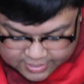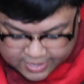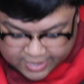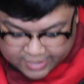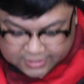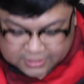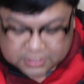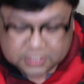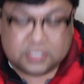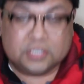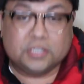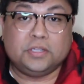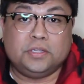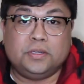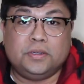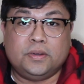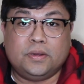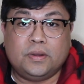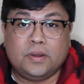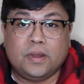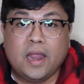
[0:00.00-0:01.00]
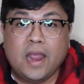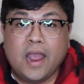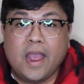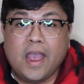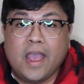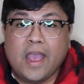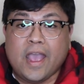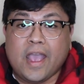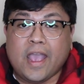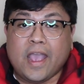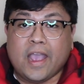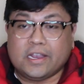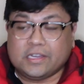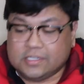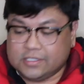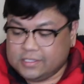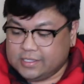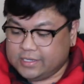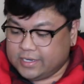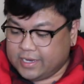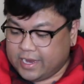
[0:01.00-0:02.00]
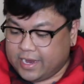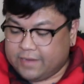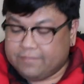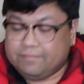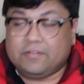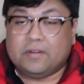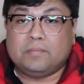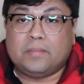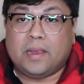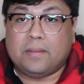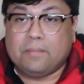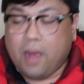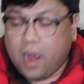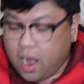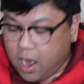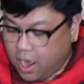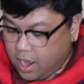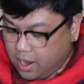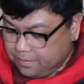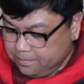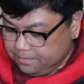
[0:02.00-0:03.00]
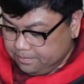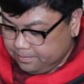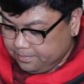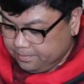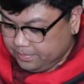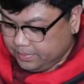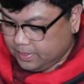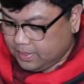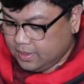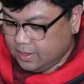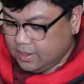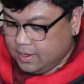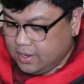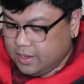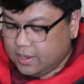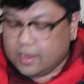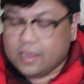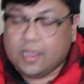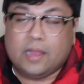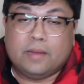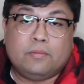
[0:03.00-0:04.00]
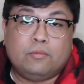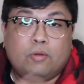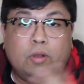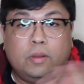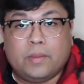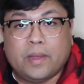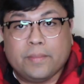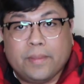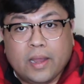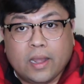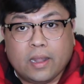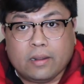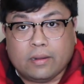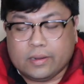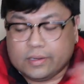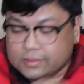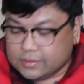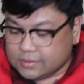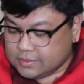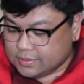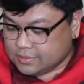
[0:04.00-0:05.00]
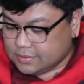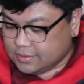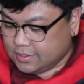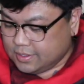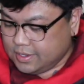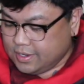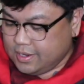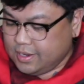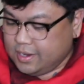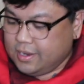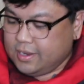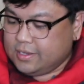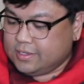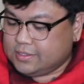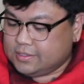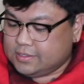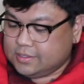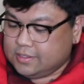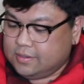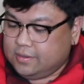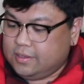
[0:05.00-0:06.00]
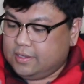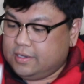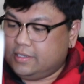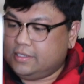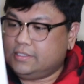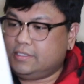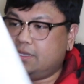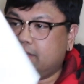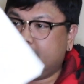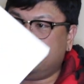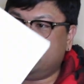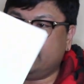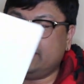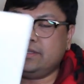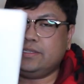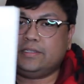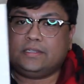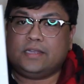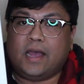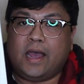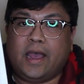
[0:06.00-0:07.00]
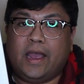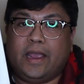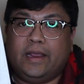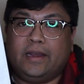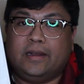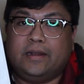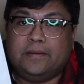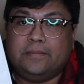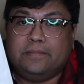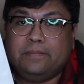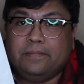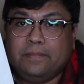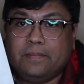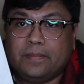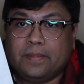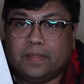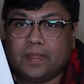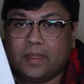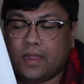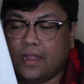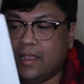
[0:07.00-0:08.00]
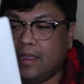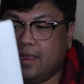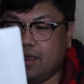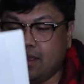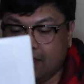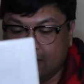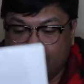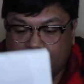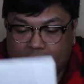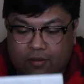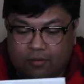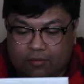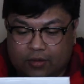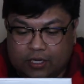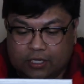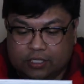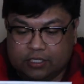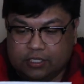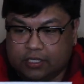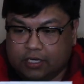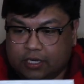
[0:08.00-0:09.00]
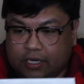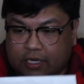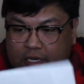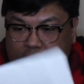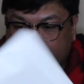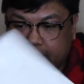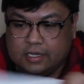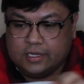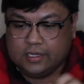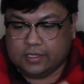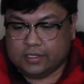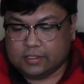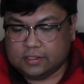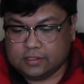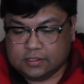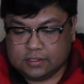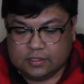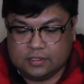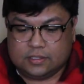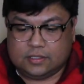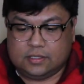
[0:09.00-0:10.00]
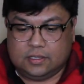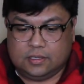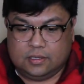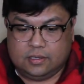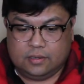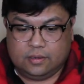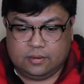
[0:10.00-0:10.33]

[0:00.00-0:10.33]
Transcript: next 2 actually came from my mom and, well, my parents. So there's this item, which is